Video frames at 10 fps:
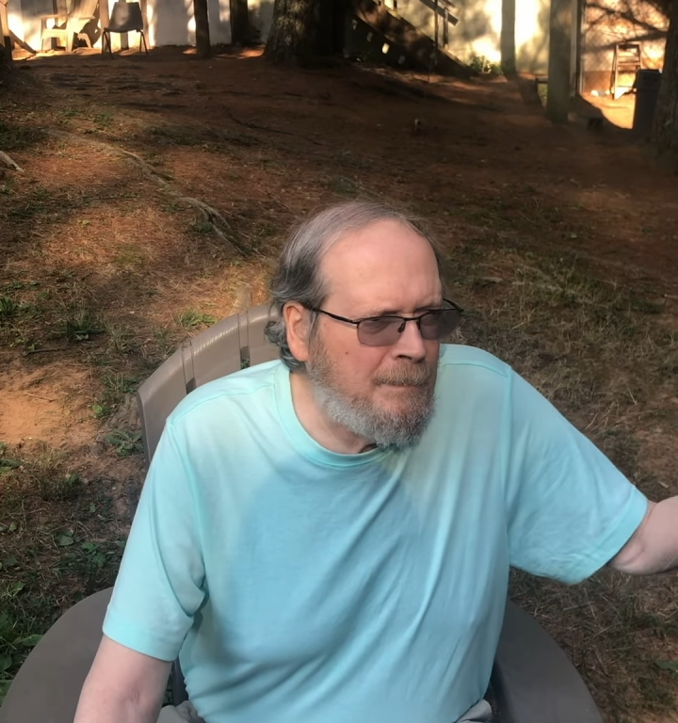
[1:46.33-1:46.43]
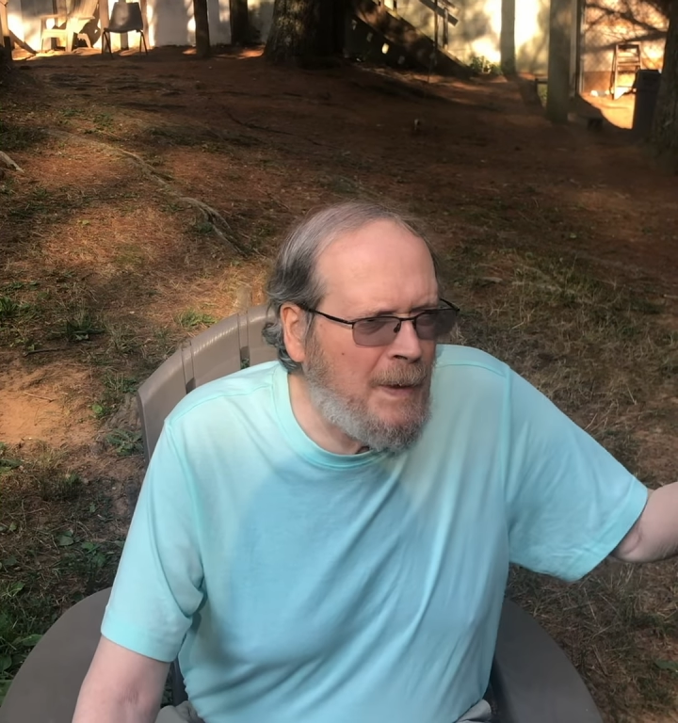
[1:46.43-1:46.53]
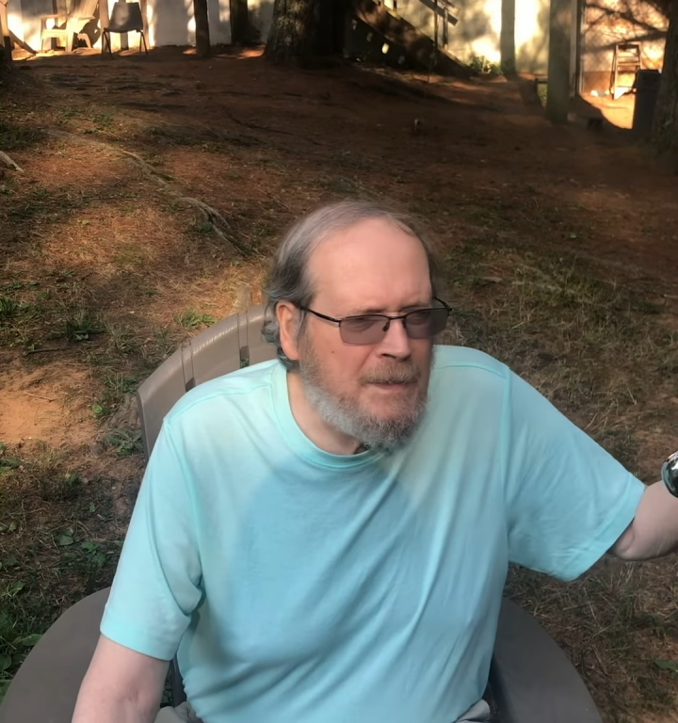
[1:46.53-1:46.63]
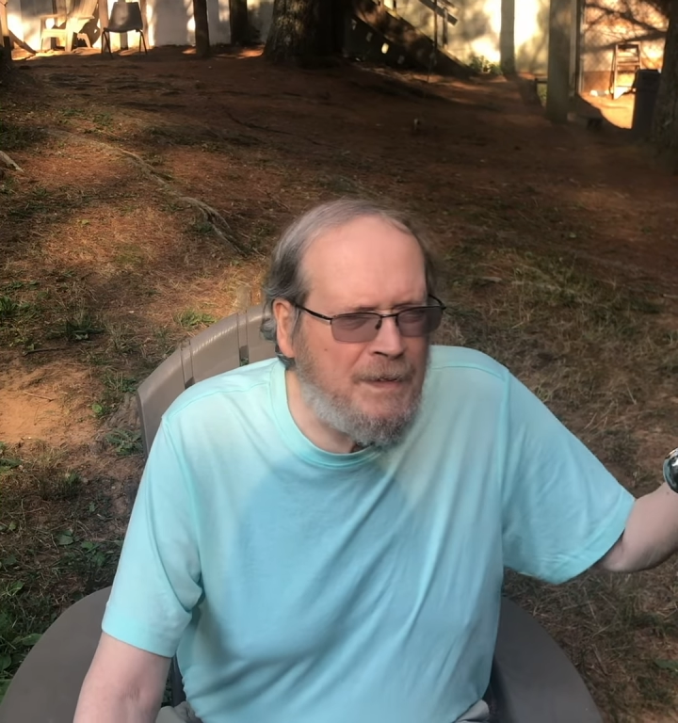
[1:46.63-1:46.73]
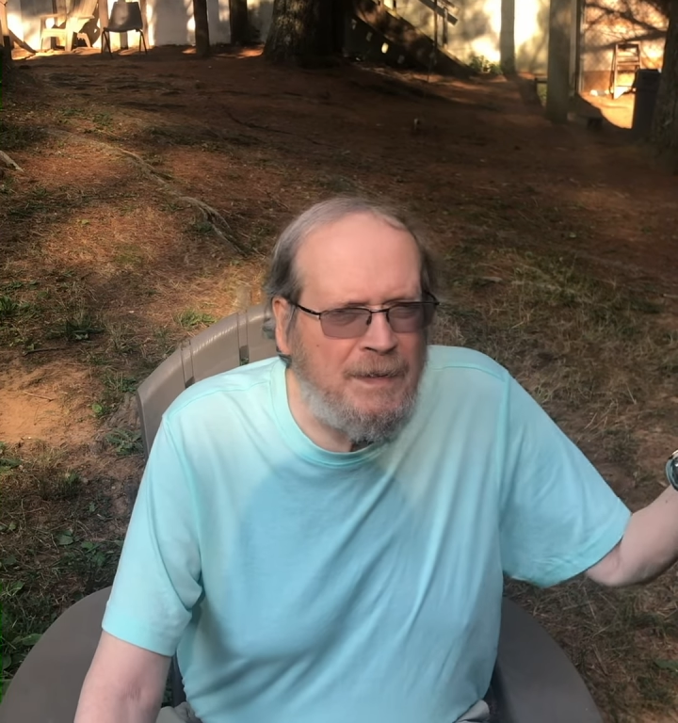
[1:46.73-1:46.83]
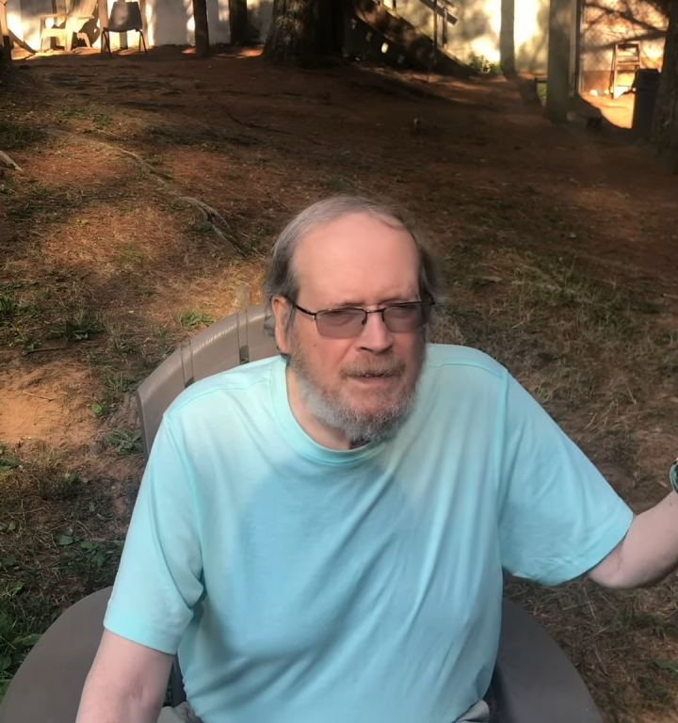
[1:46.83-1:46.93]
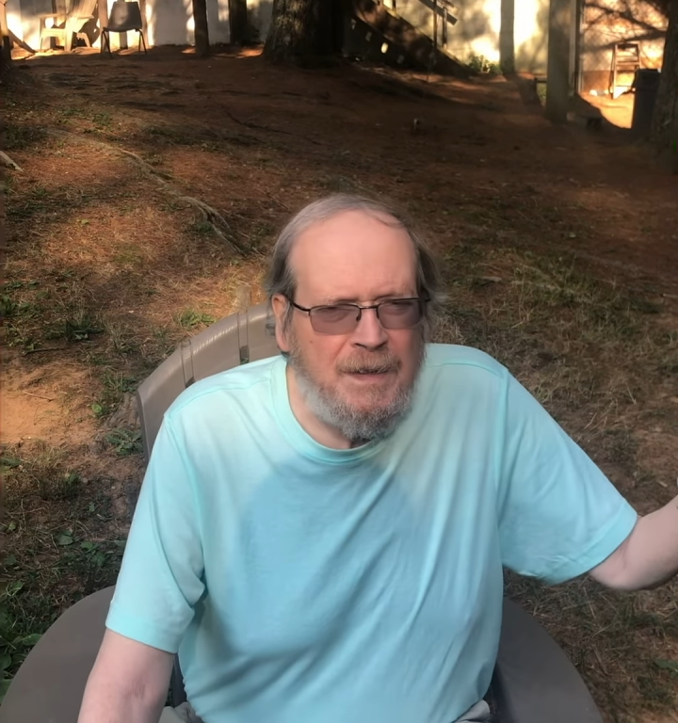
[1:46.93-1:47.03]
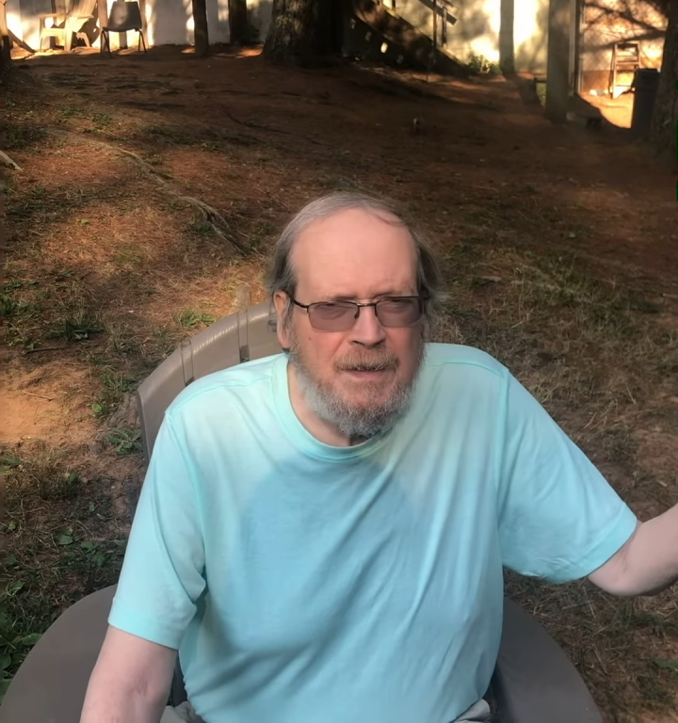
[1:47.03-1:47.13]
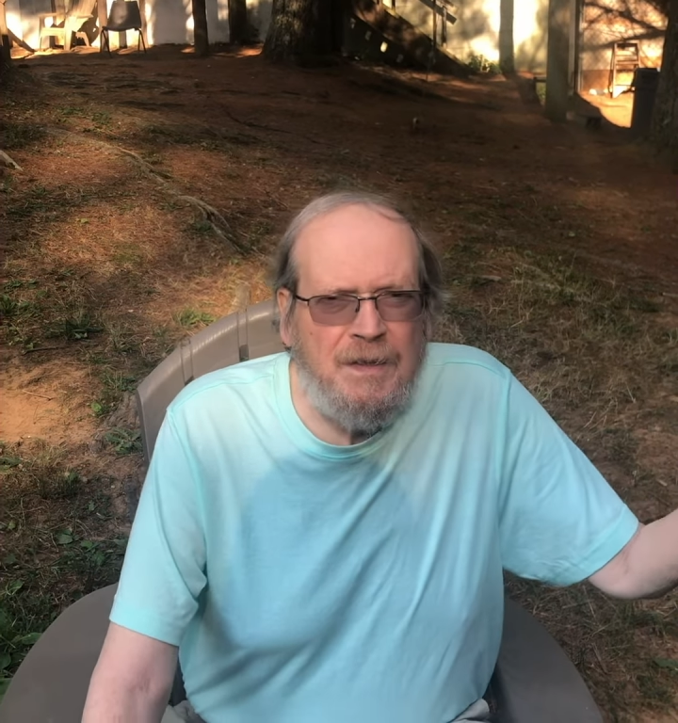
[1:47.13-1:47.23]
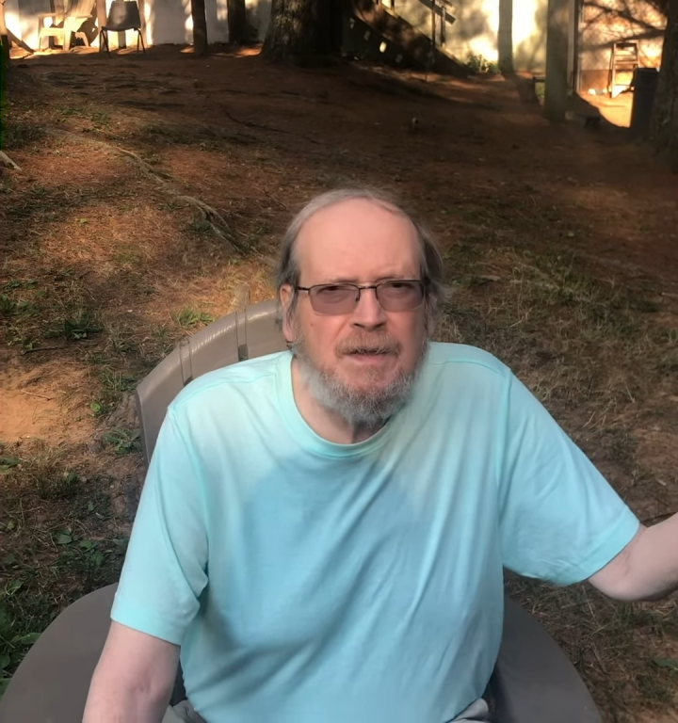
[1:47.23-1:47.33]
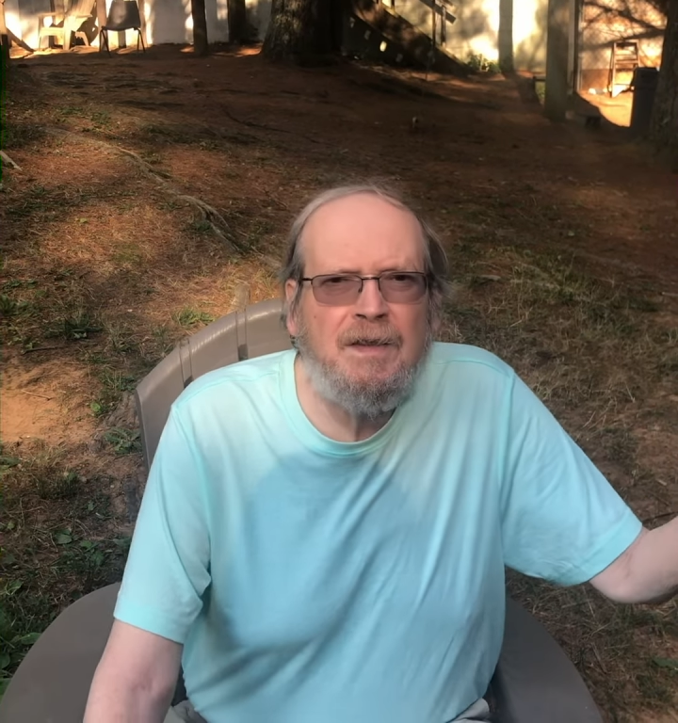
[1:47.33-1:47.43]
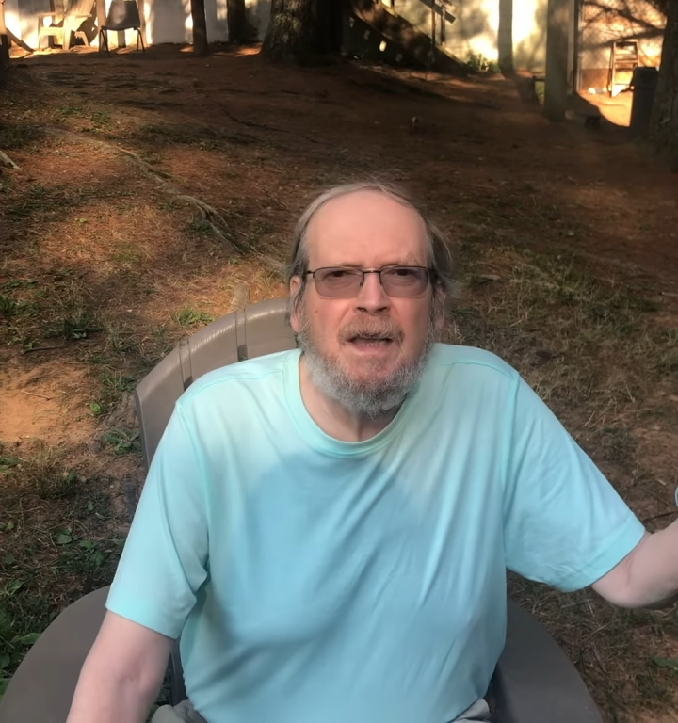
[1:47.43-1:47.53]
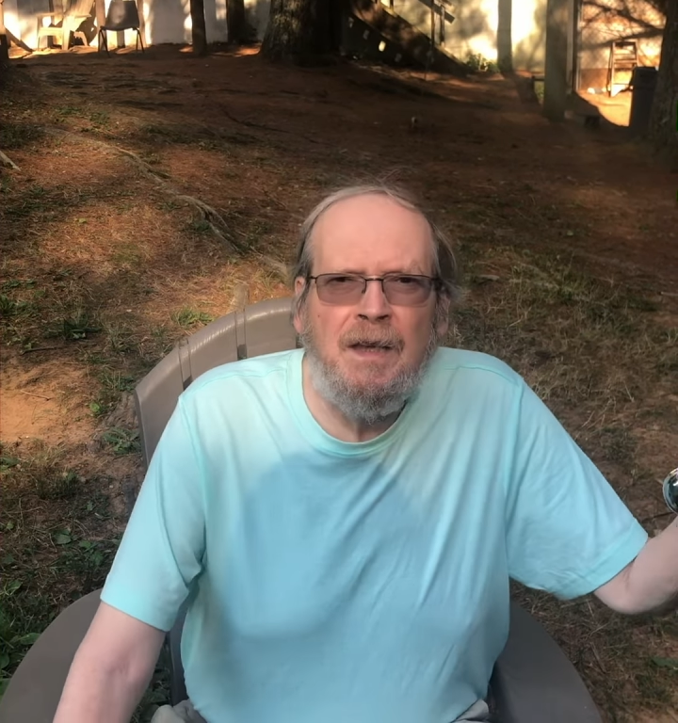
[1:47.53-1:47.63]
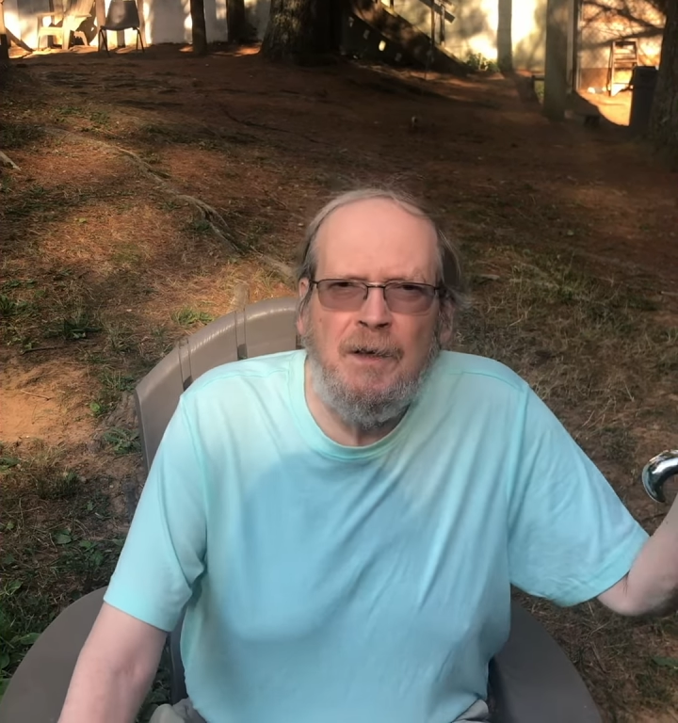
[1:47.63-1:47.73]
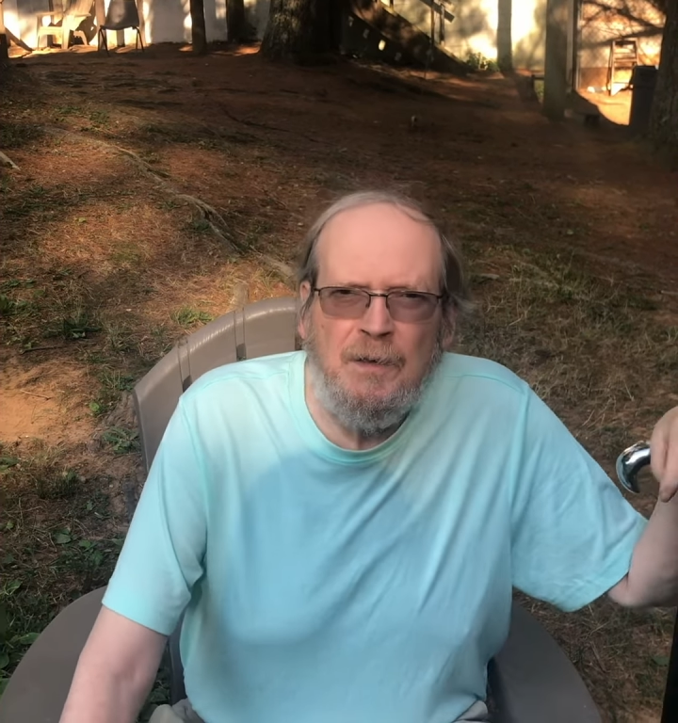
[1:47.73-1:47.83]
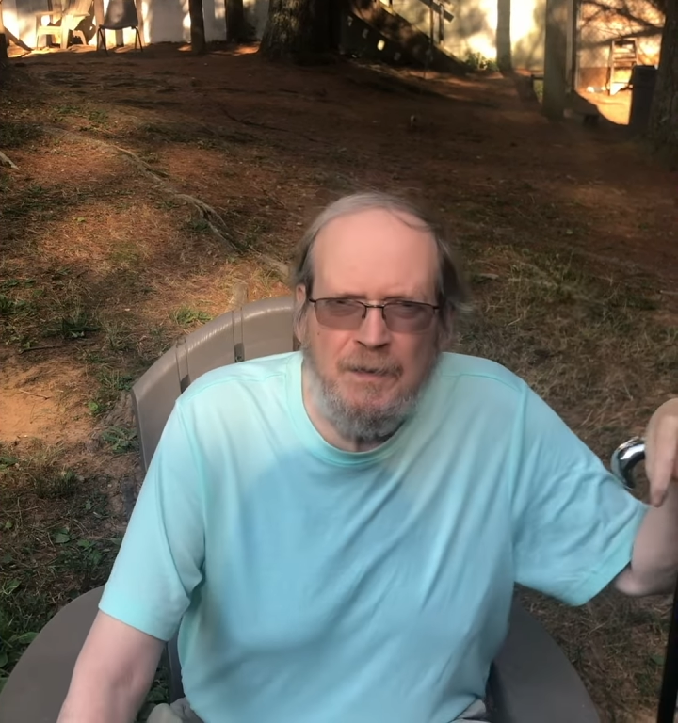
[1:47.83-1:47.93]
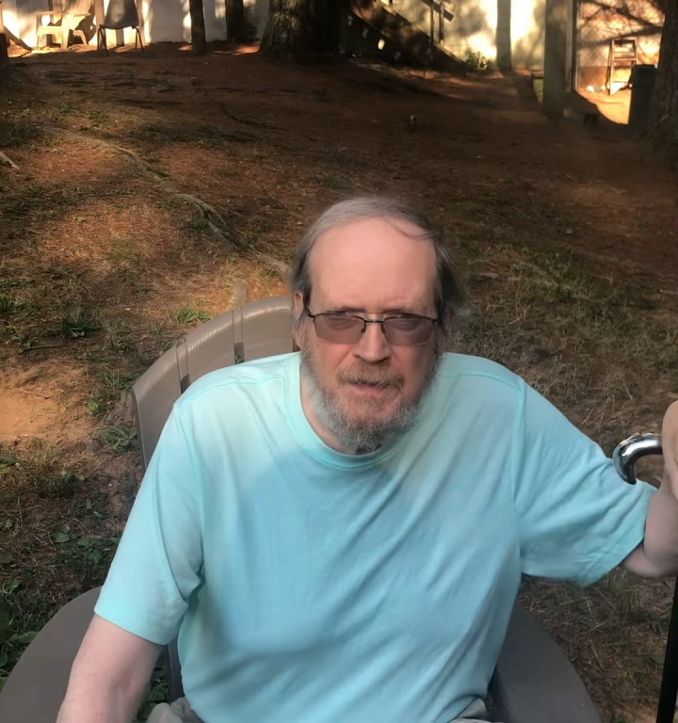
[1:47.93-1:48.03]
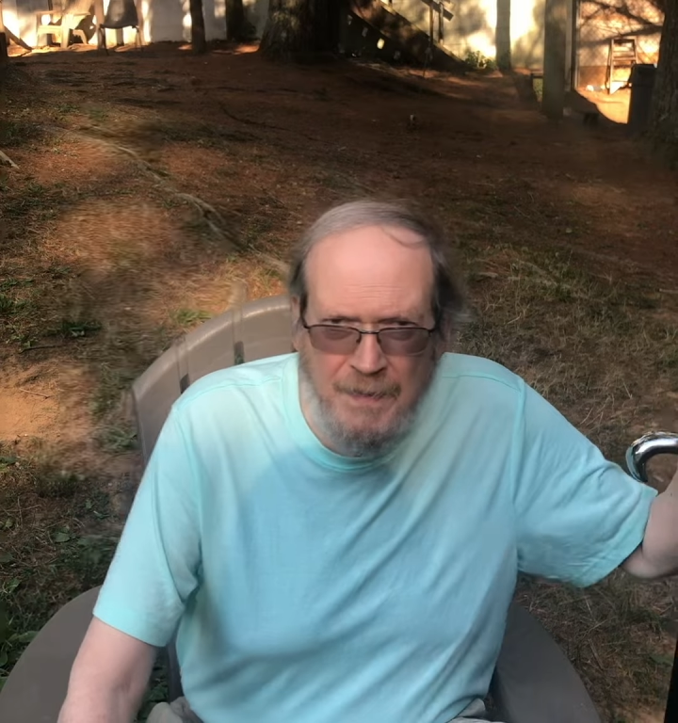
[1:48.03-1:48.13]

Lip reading: basically steals